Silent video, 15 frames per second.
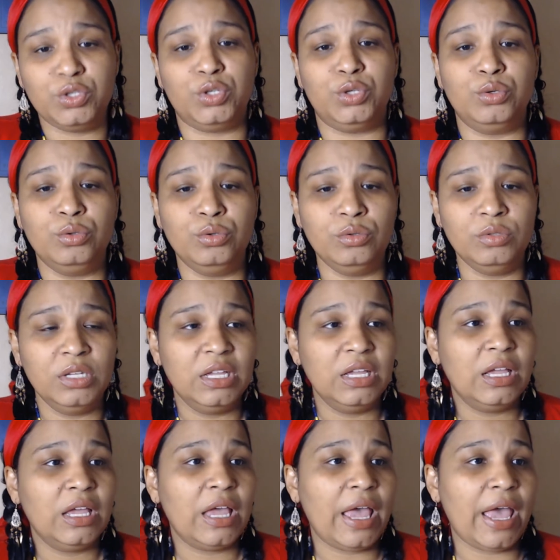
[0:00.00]
you
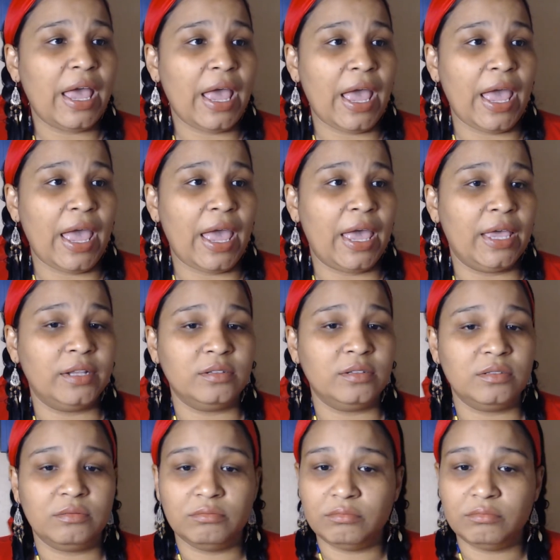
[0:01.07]

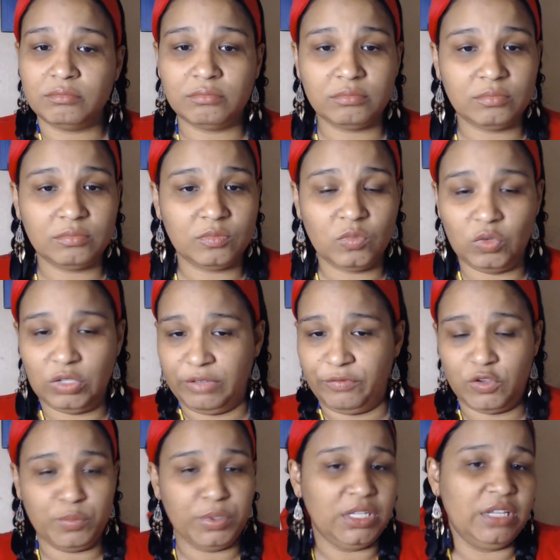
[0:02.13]
and if
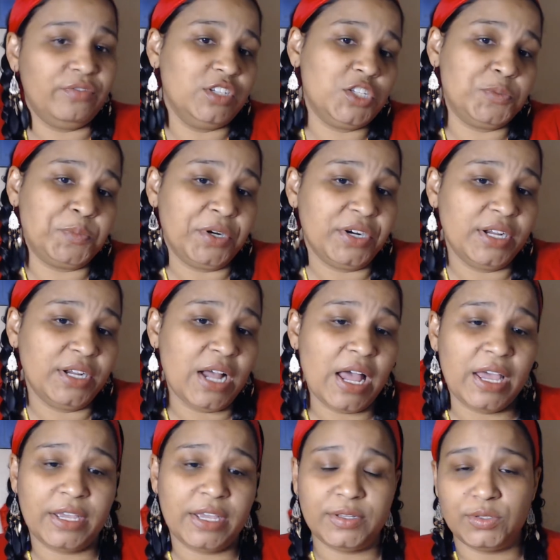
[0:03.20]
you believe in spirit
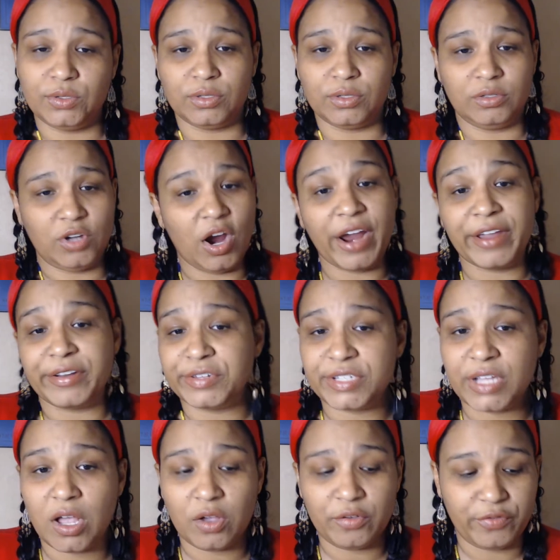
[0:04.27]
guides or your higher
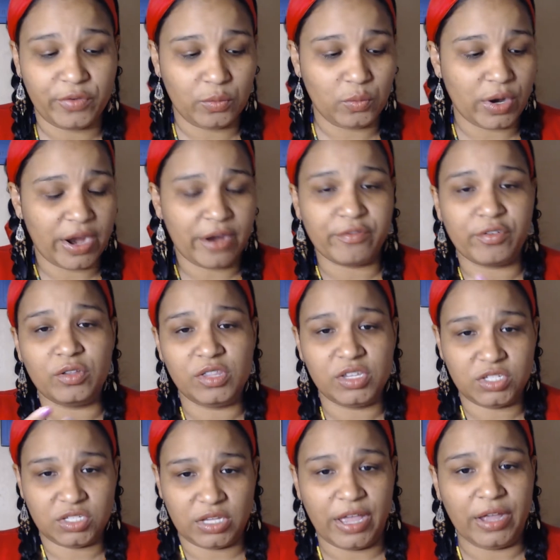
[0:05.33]
self or wherever
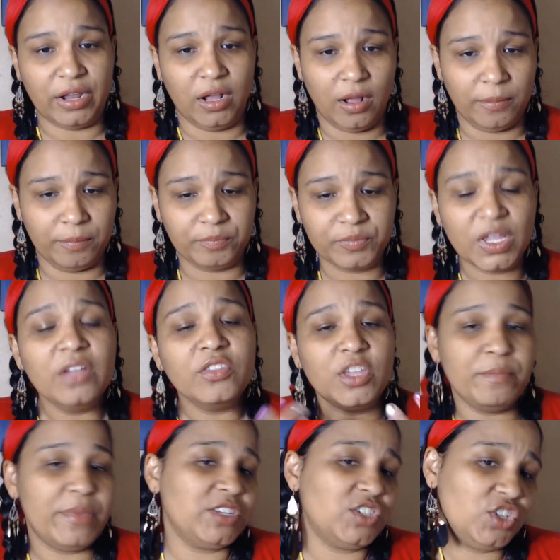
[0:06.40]
this um, the
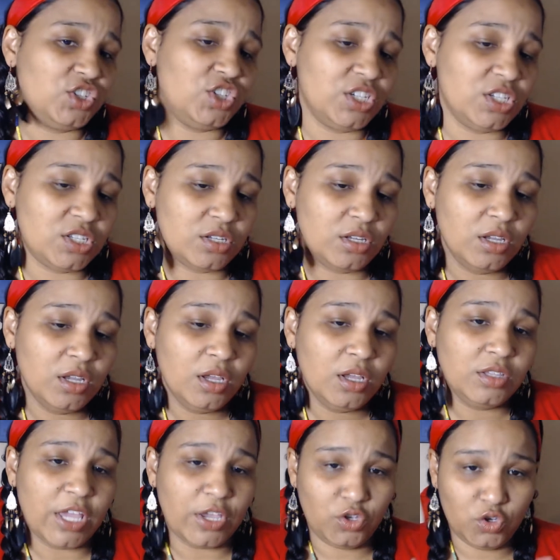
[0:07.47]
messages
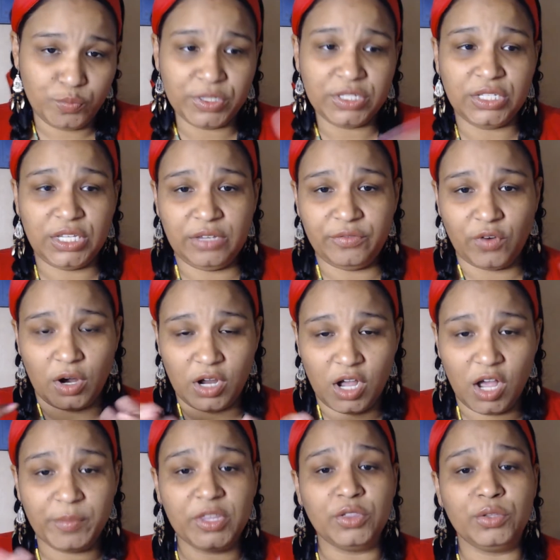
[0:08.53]
that you believe are
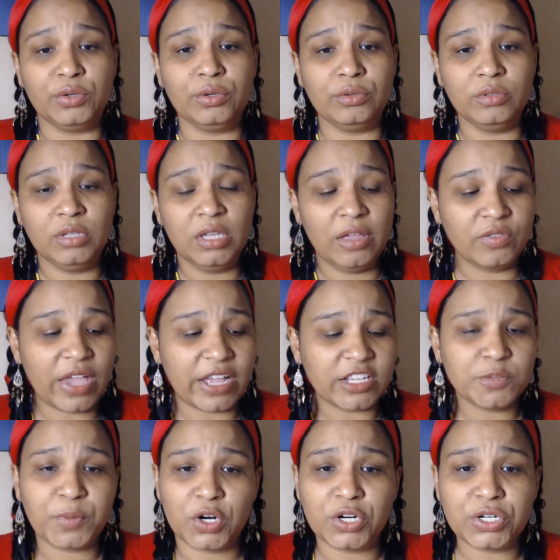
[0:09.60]
coming through,
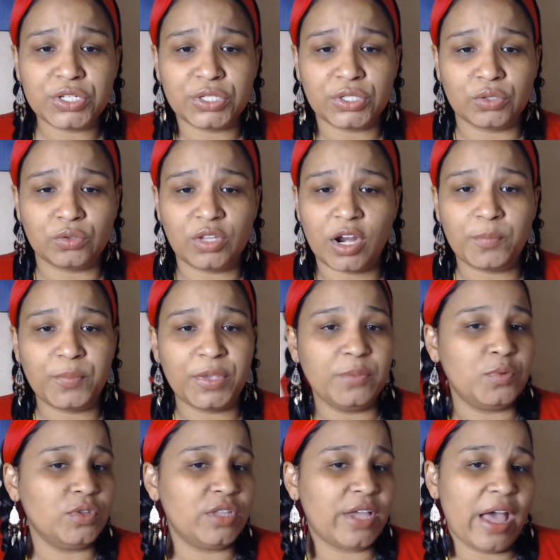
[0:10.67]
that's personal. There are
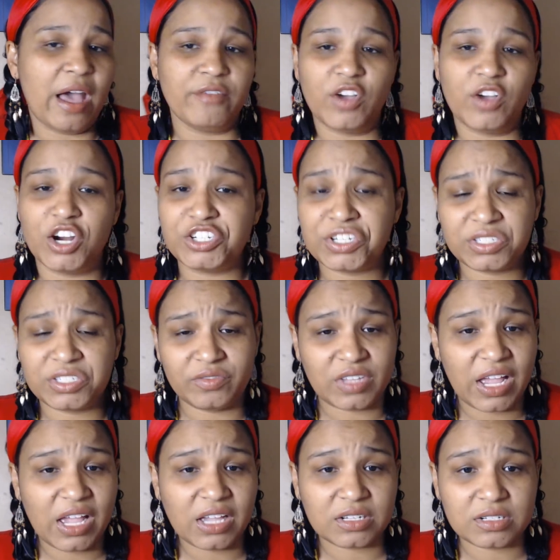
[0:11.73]
people that have hundreds of
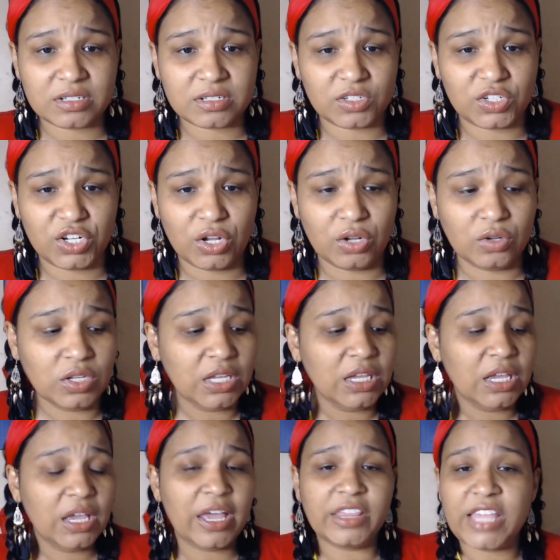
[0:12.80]
decks, you know,
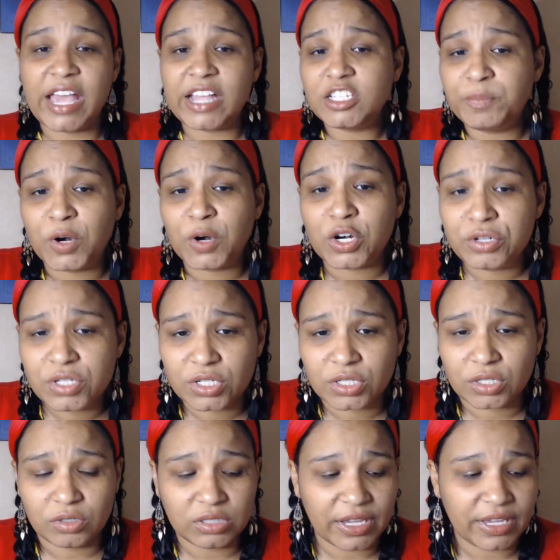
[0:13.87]
that's
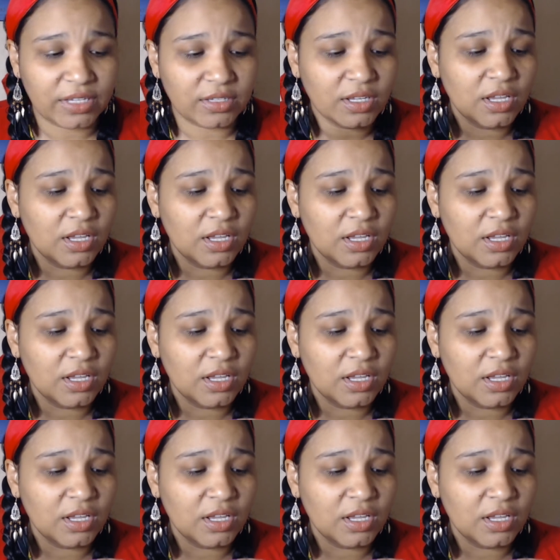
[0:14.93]
personal. Like